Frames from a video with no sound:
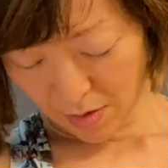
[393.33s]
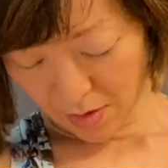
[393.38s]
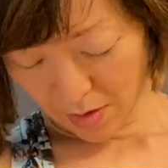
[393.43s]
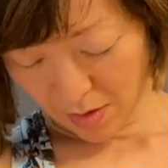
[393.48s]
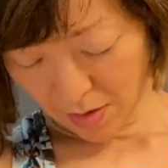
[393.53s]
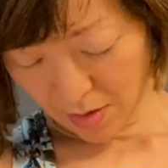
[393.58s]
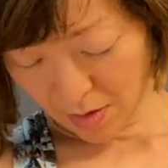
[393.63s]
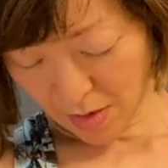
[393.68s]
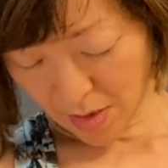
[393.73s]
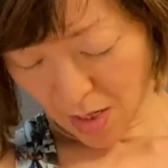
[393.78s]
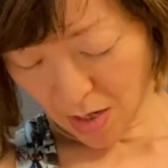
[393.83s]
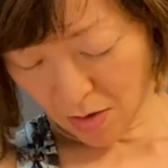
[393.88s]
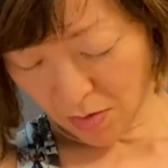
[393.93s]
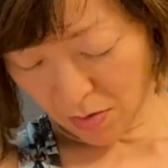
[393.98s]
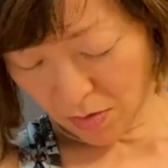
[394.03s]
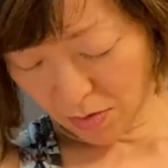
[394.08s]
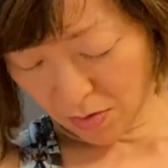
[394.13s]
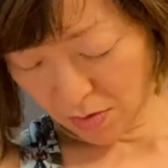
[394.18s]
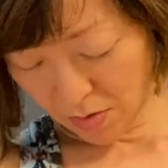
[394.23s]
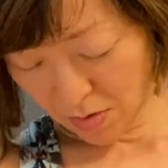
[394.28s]
And
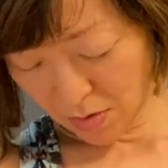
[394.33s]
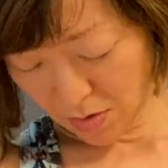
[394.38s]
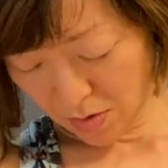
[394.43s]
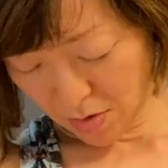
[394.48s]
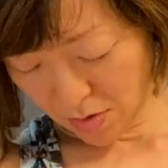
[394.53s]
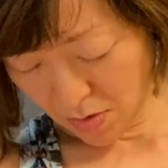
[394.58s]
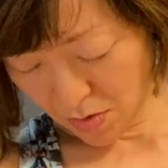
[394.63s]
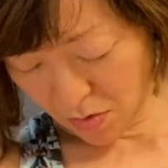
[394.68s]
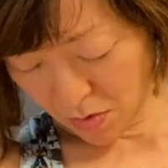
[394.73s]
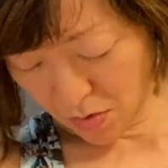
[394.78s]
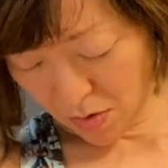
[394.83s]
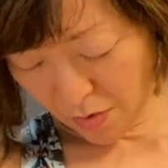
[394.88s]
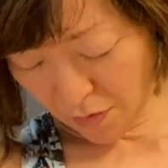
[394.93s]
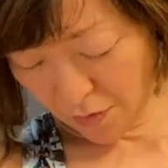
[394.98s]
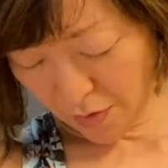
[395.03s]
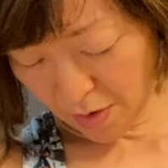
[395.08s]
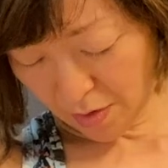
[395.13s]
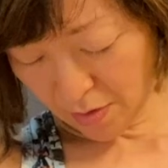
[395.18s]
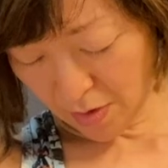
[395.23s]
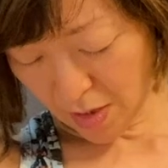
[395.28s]
down. So I
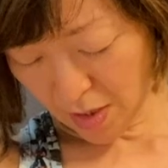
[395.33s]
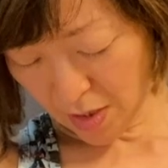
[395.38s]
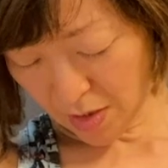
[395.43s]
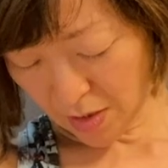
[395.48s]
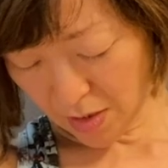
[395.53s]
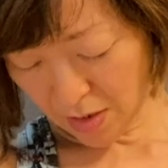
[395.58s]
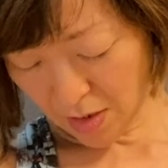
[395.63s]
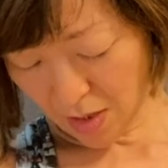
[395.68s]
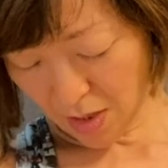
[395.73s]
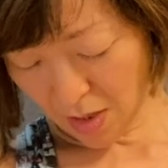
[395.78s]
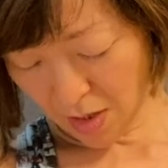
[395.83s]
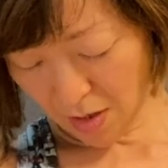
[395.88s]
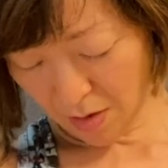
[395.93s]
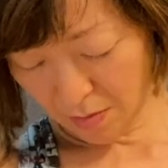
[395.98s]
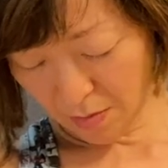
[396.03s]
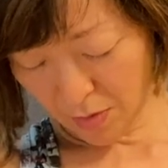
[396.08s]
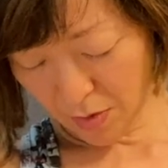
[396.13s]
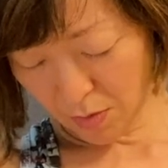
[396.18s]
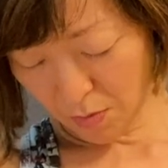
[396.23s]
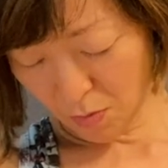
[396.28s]
feel this
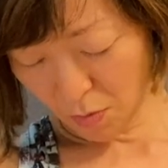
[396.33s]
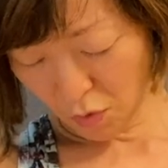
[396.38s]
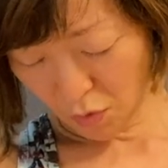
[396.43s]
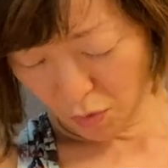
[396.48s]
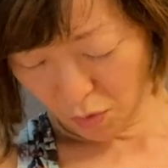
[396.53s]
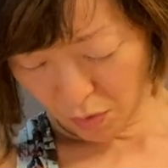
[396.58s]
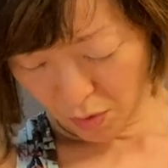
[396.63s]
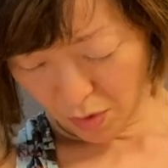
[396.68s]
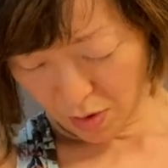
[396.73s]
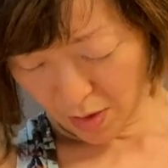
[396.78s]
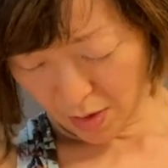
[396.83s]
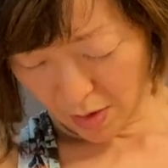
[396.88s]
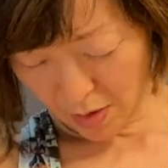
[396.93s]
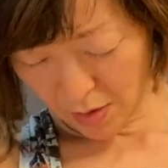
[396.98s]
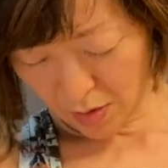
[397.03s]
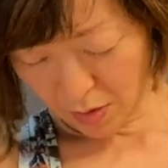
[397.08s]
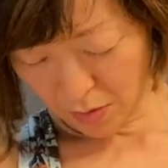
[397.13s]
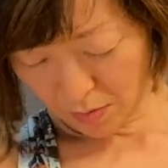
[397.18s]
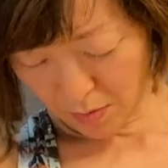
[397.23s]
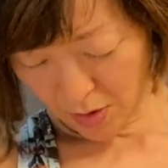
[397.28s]
time more
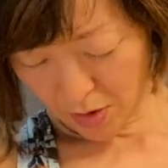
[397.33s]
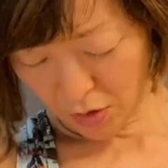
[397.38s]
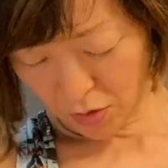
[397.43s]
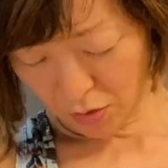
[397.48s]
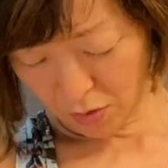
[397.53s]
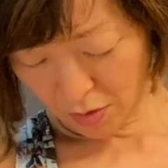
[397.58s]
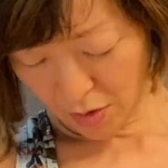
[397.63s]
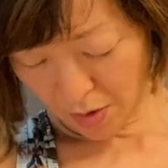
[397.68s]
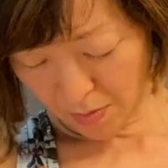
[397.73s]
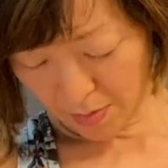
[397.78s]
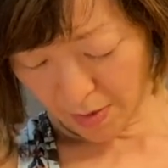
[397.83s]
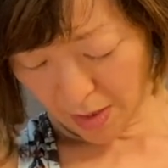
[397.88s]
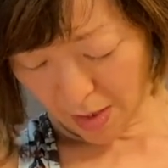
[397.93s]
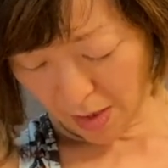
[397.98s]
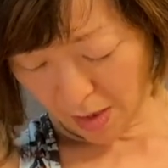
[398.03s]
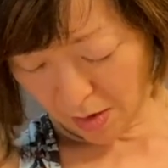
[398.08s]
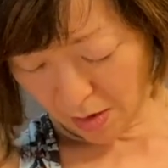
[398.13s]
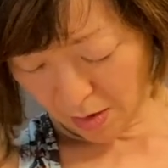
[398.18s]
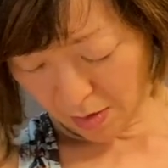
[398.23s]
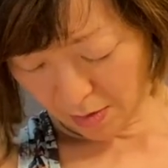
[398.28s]
until my shoulder
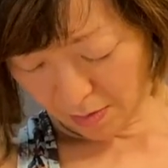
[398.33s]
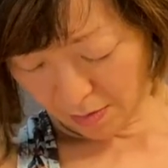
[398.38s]
blade.